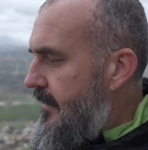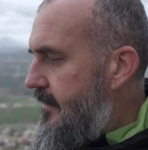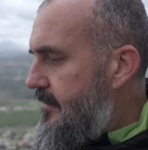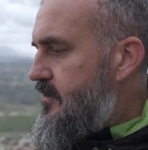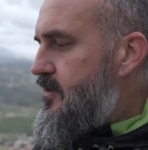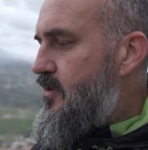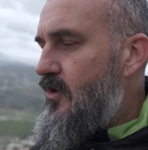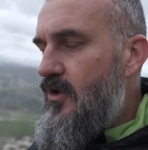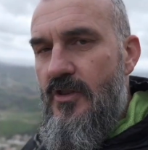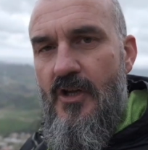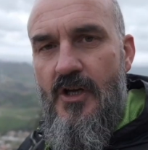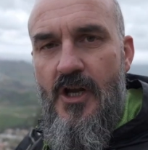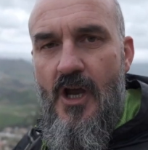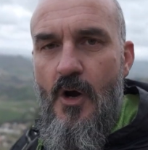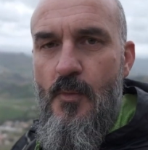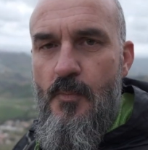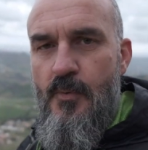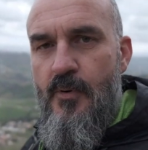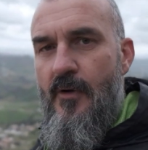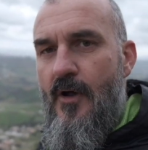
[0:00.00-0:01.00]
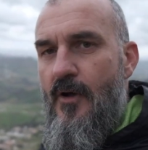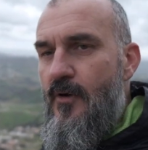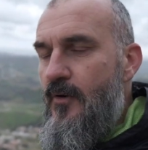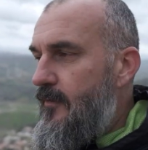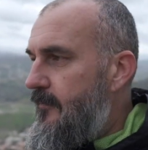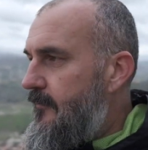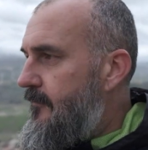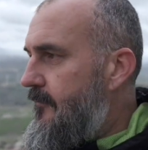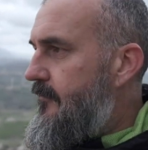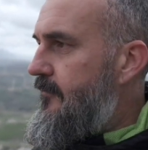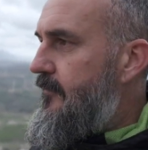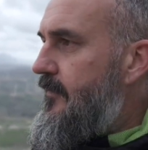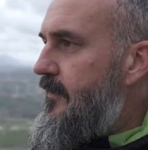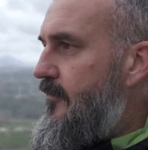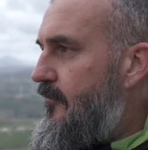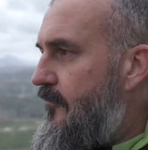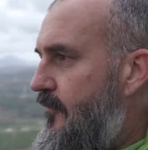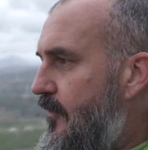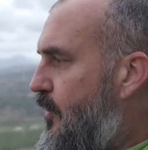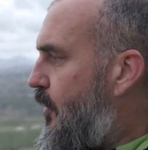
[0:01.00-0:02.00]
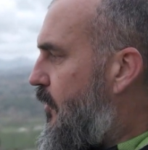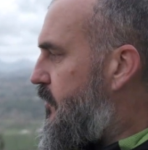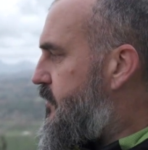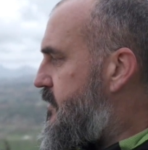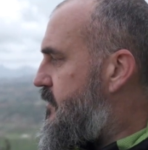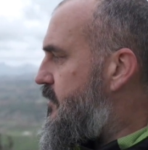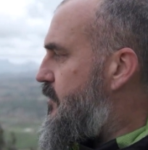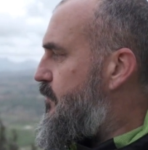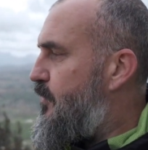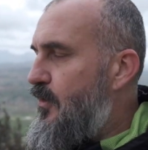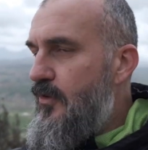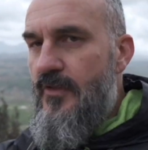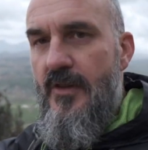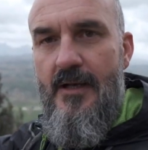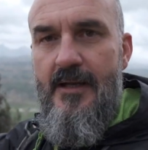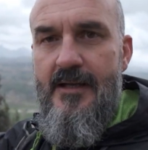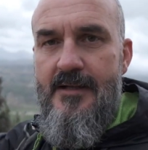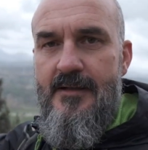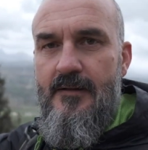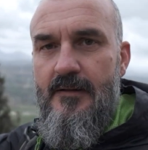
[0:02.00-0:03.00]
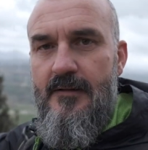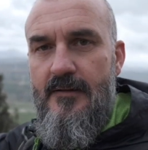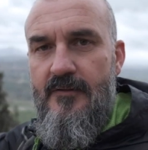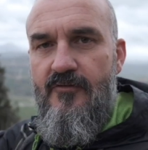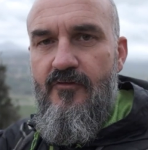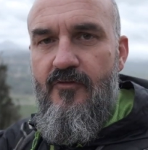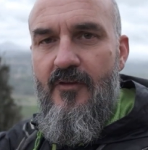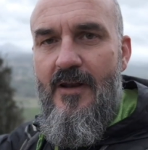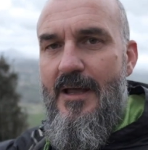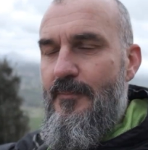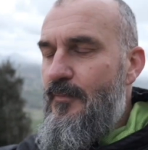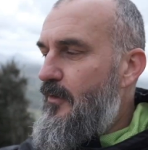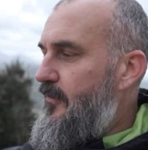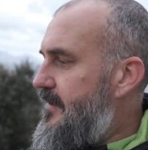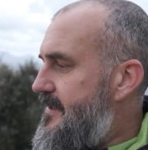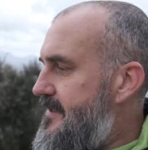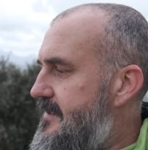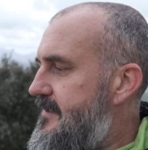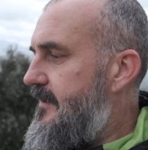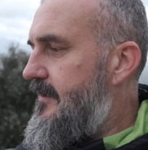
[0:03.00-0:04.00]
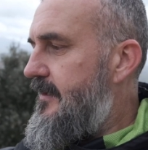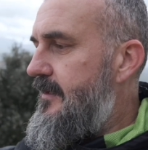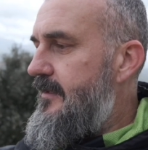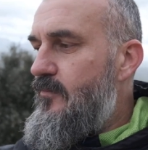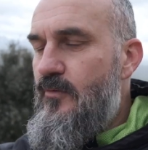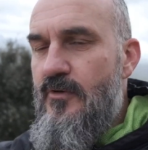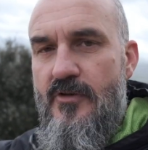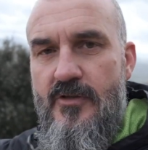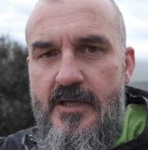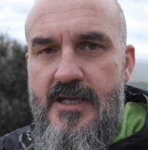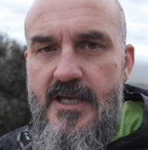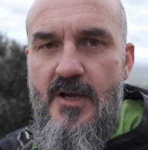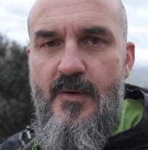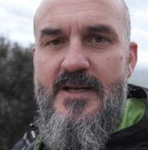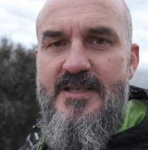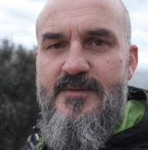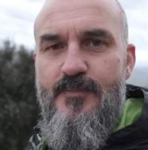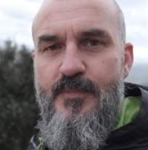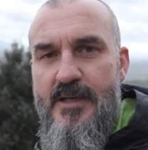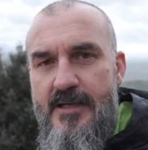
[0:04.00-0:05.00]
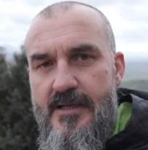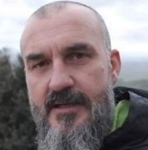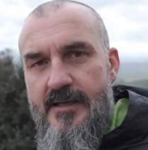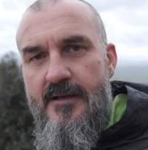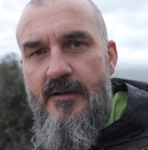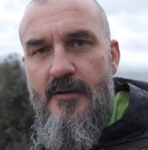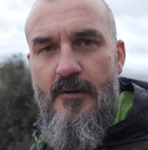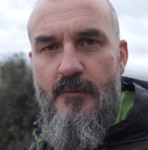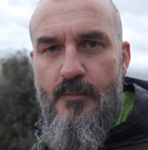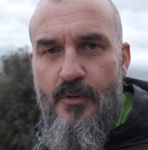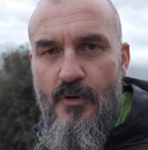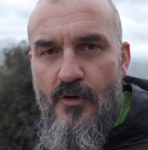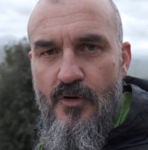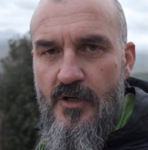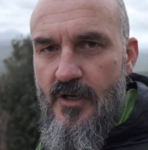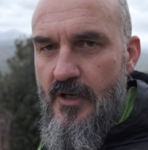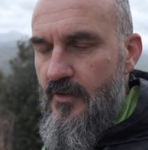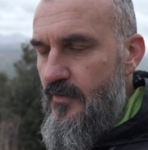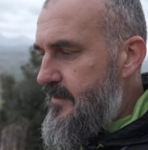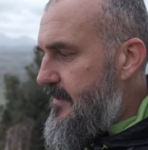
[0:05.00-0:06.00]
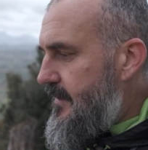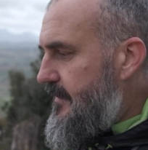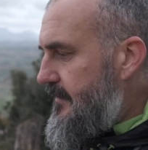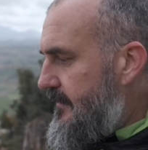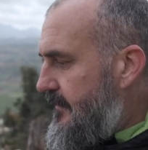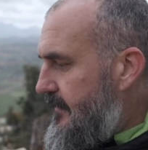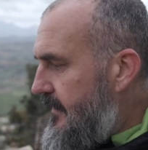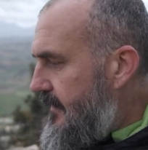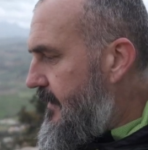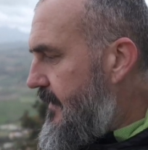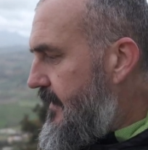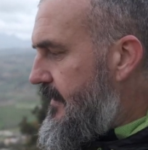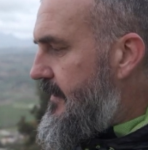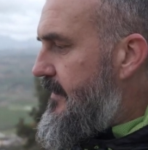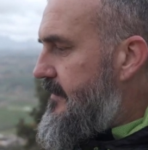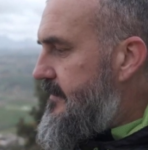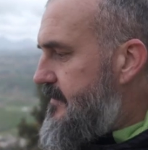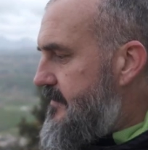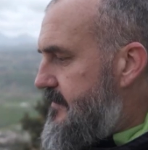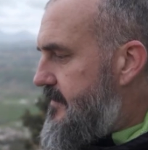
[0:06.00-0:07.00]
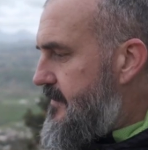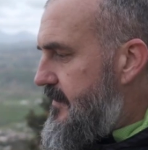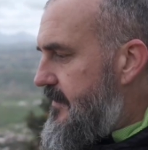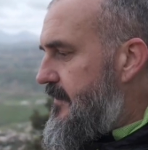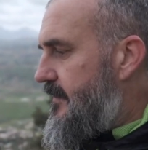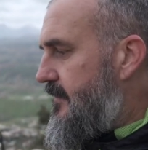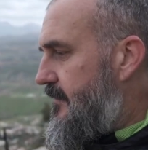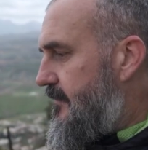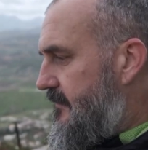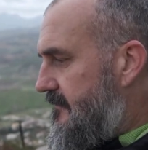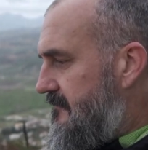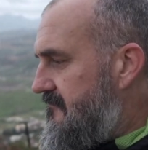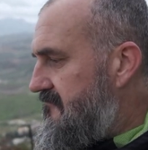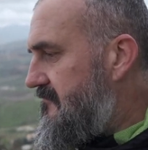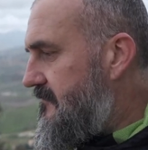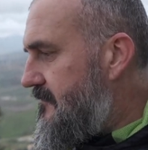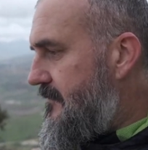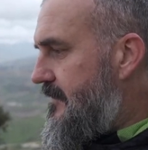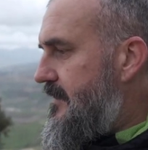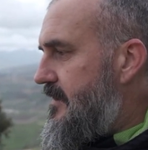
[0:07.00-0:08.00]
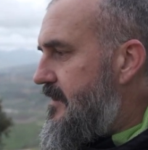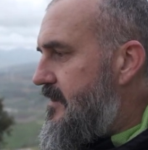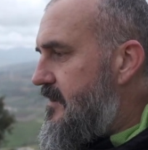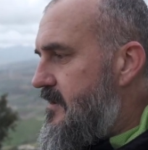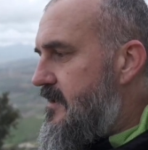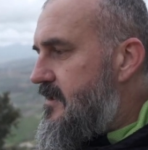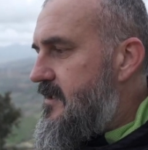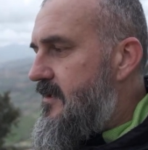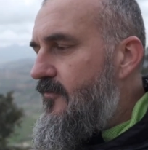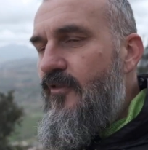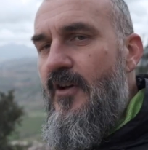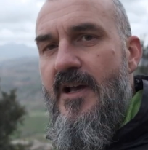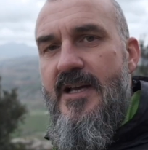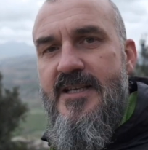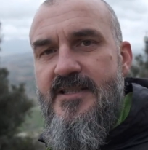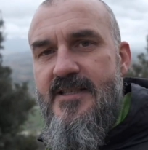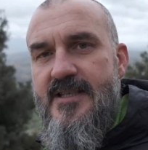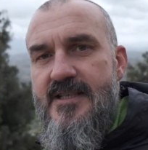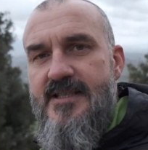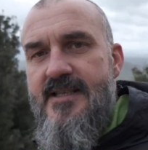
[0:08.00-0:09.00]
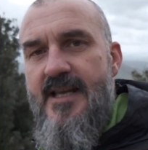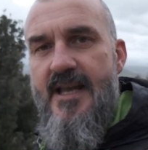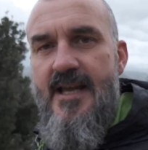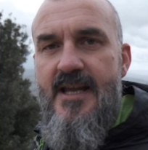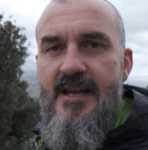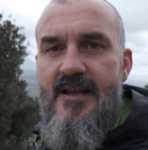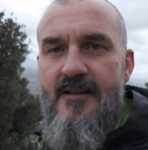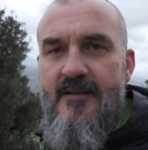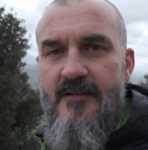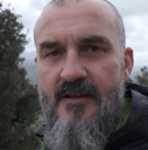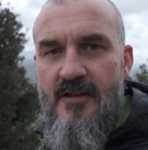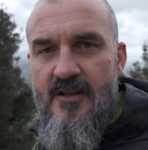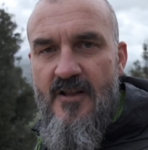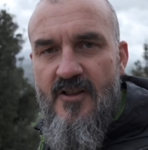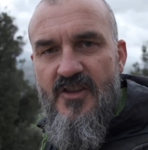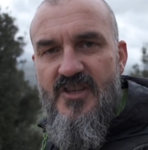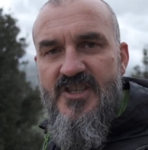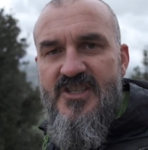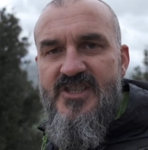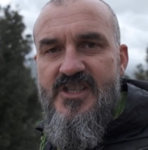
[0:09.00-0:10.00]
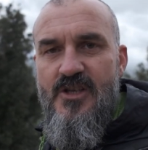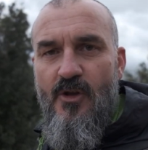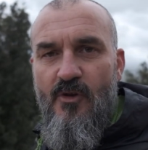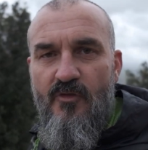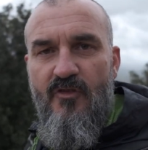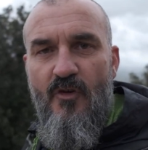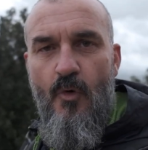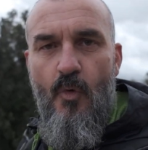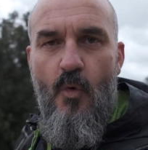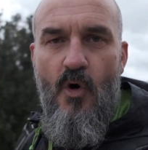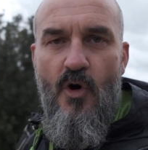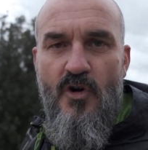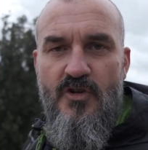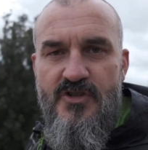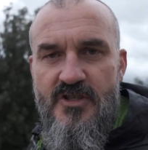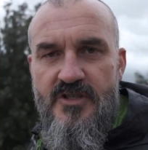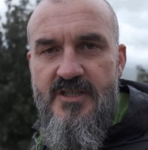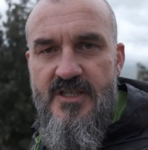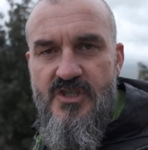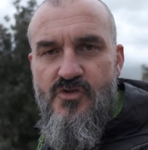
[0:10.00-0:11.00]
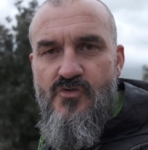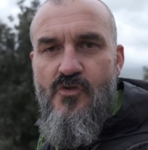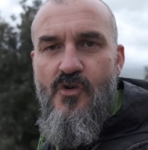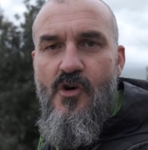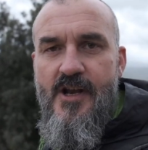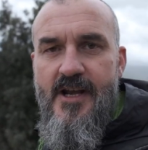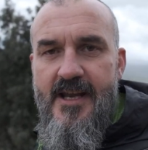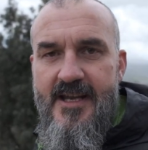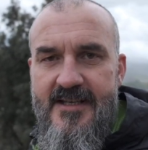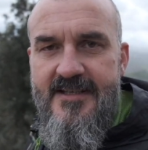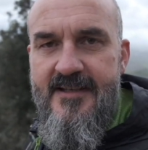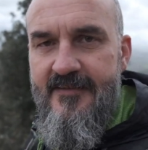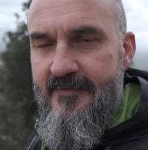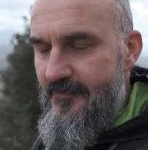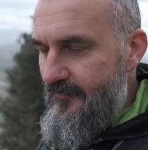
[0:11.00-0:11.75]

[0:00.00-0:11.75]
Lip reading: Took the GoPro, forgot to put the little flap on the side where the USB port goes in, and suffice to say, the sulfur water destroyed it.